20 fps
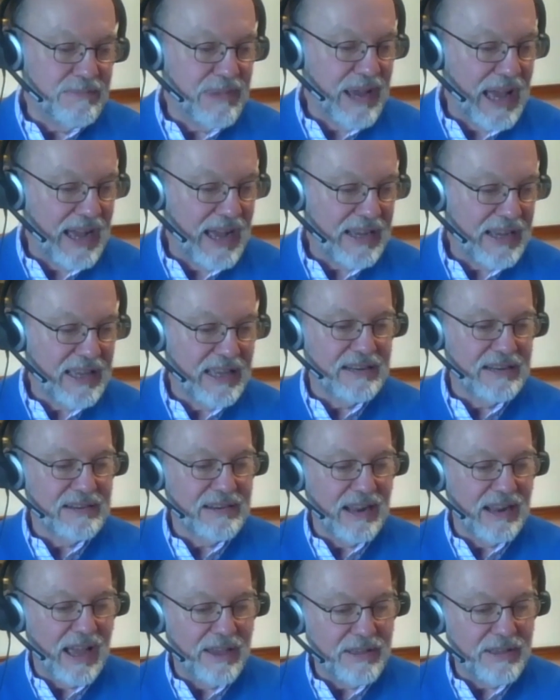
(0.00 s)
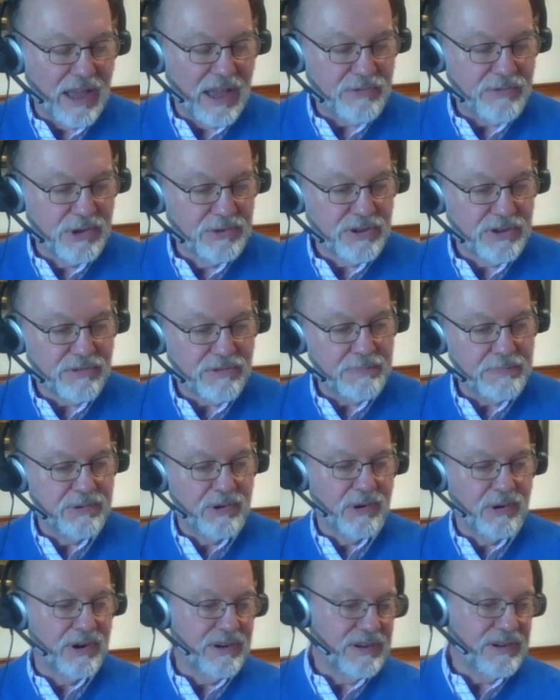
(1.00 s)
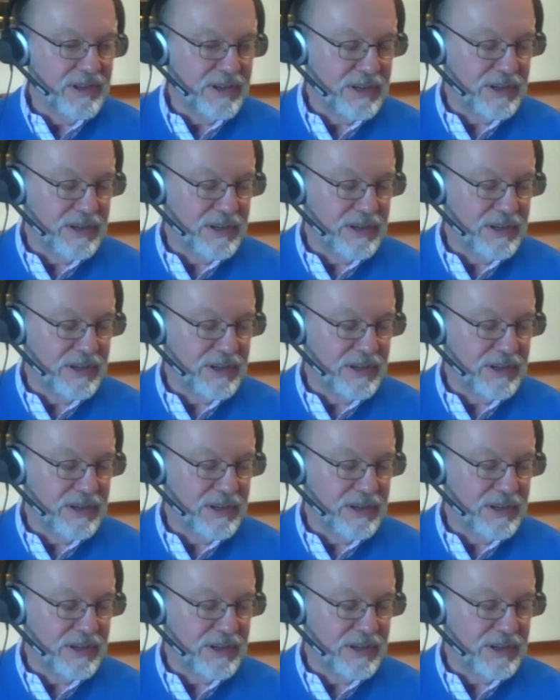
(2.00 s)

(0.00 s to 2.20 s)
back and I wrote the report,